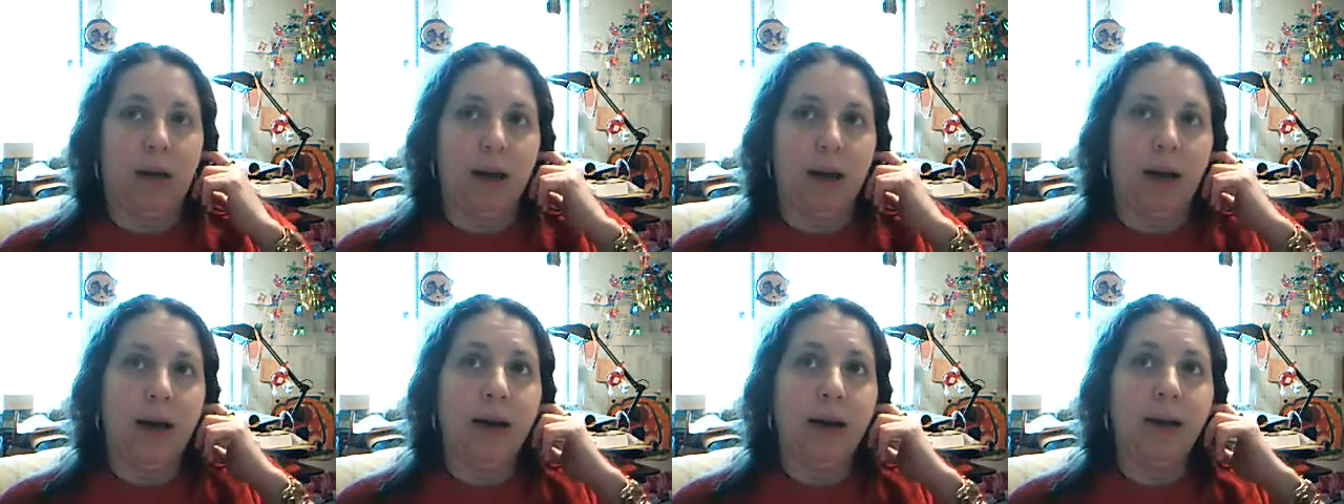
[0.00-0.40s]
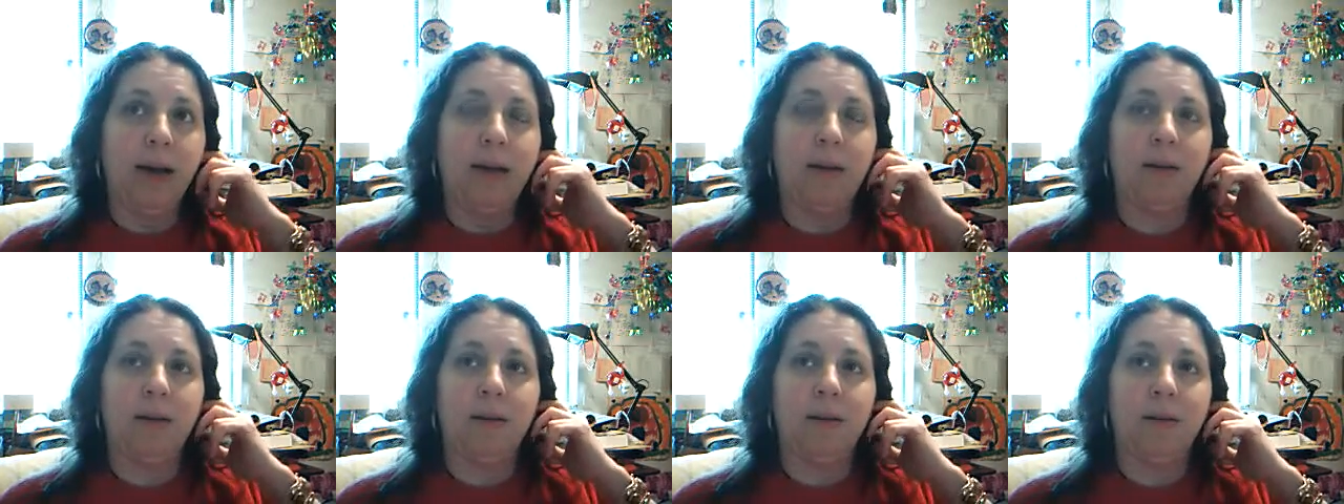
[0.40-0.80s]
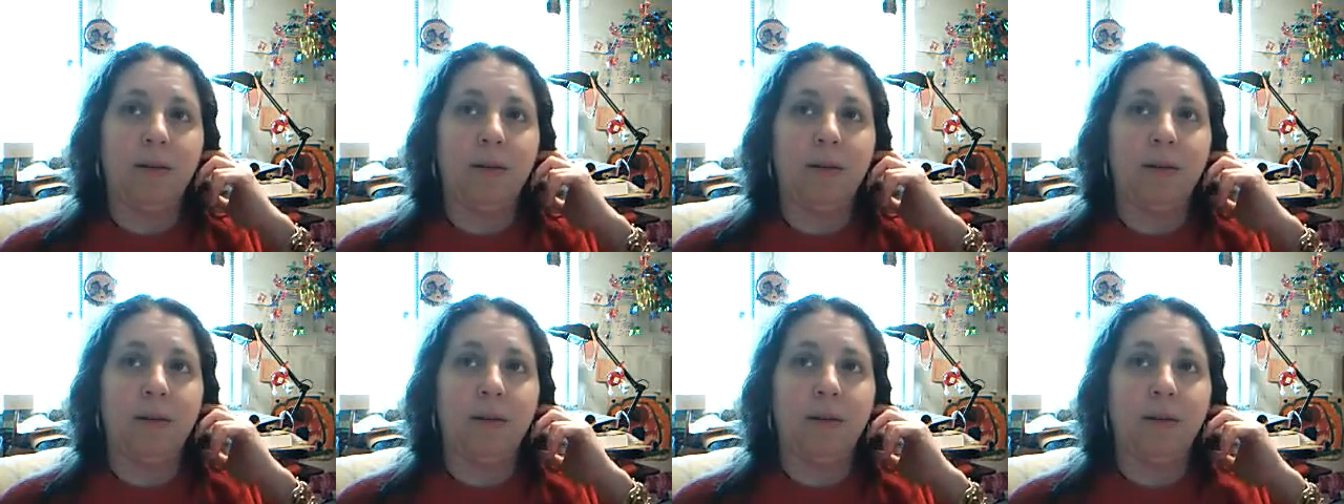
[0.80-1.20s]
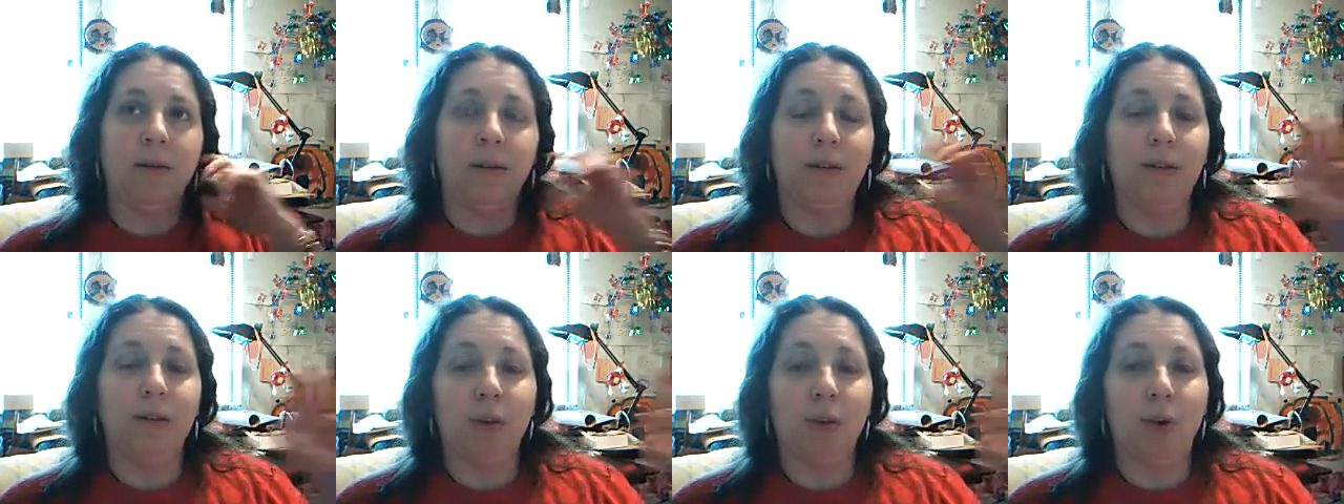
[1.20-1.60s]
I
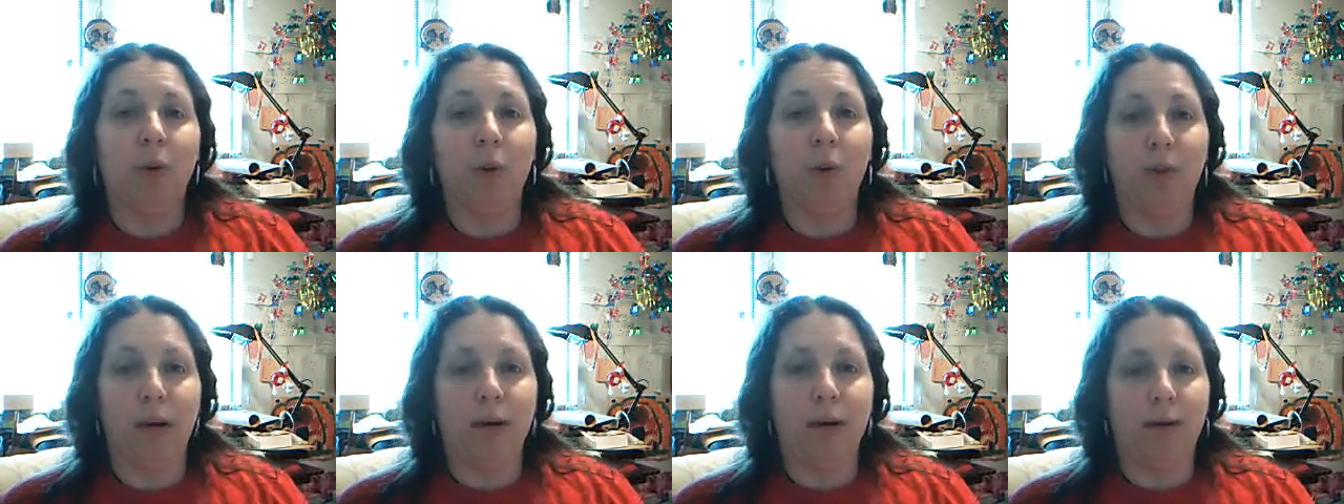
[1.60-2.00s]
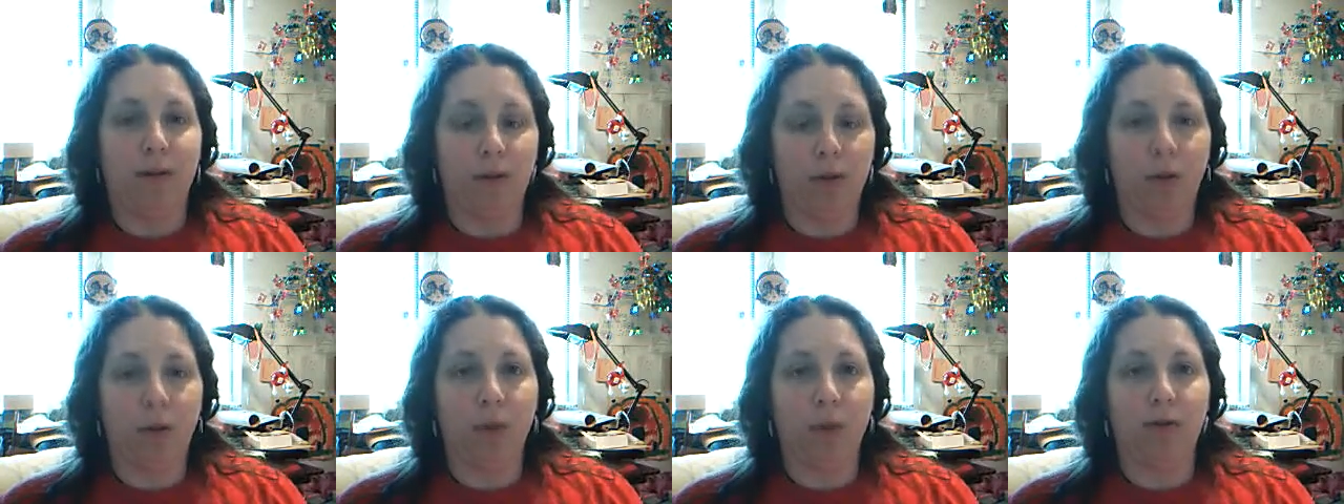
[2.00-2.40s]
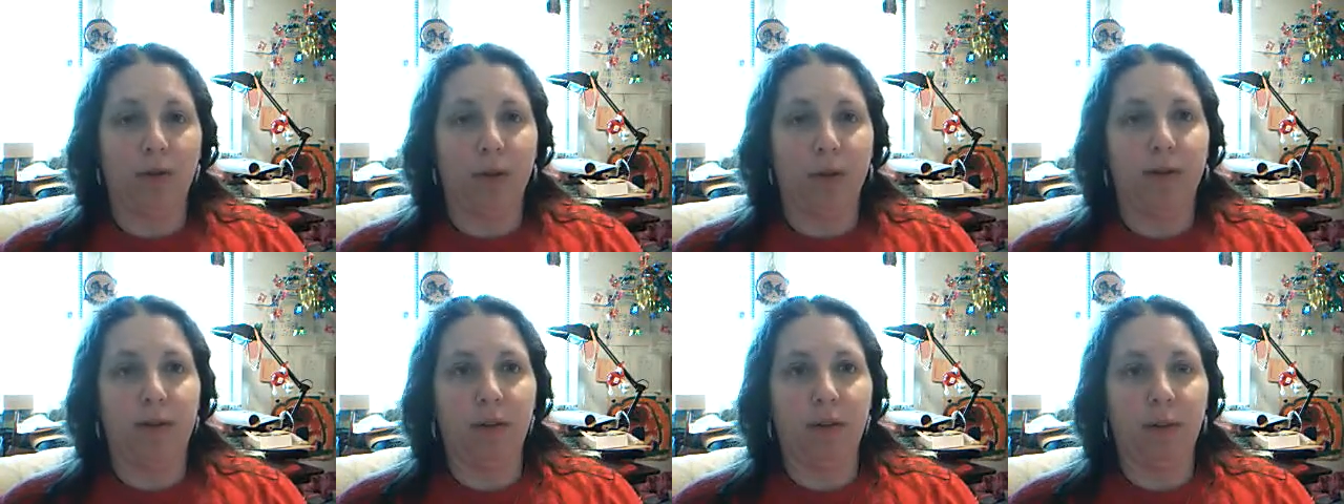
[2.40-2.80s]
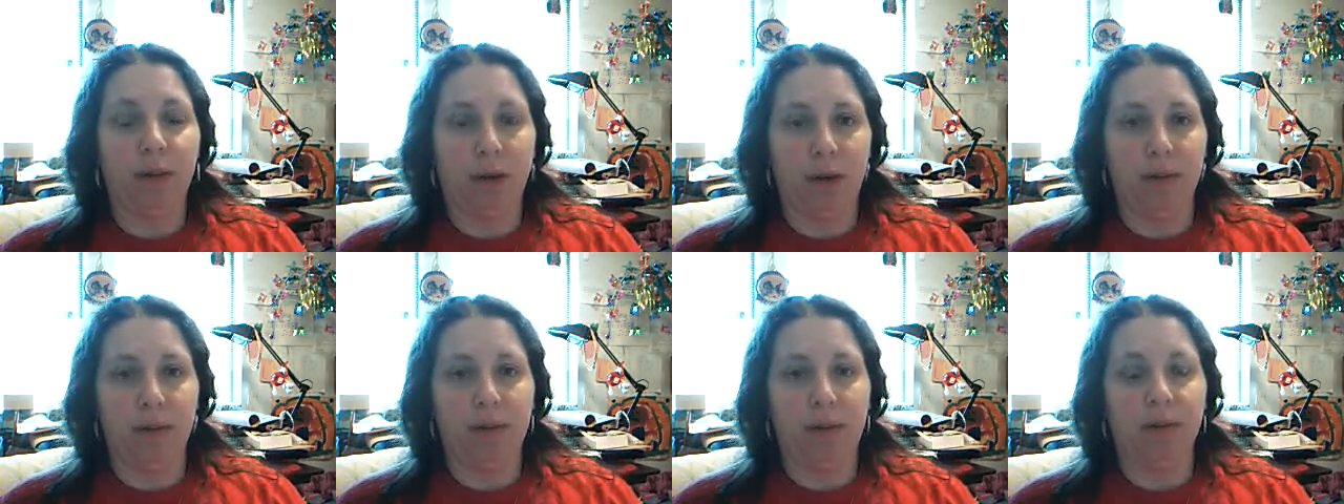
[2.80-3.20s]
didn't know about the storm fronts that were
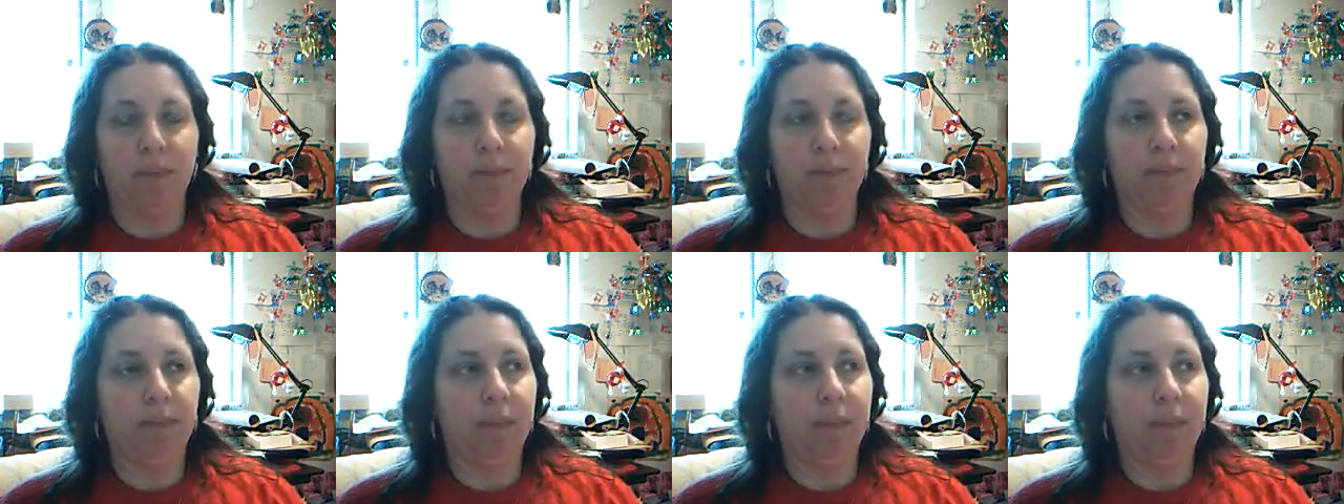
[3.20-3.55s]
coming.